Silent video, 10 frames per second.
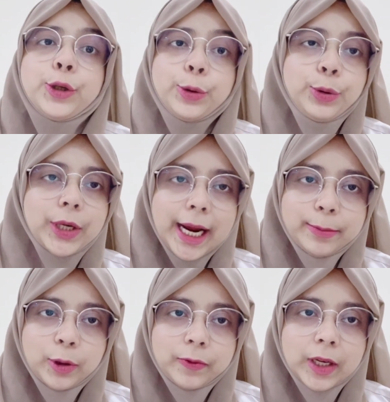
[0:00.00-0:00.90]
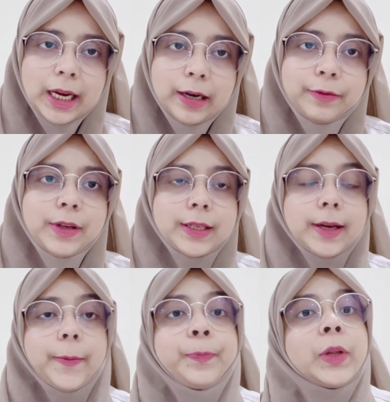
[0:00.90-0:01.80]
two types of scale up
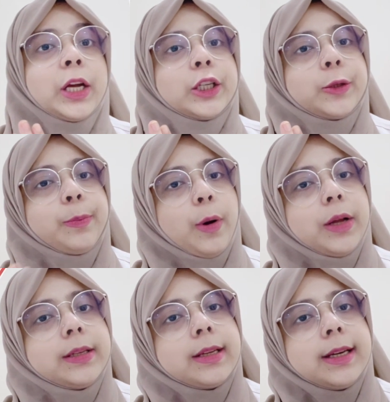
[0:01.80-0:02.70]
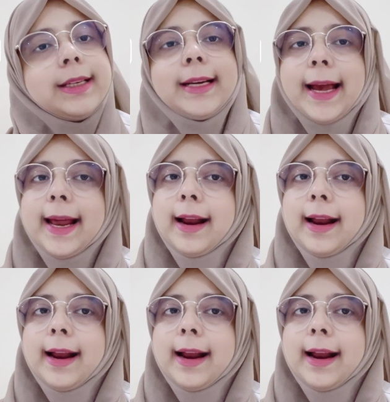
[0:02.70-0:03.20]
visa sponsored and